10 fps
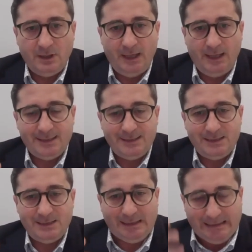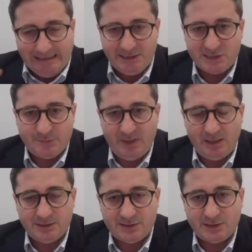the latent
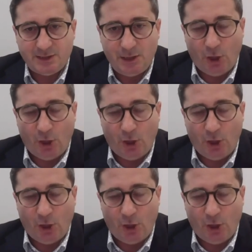space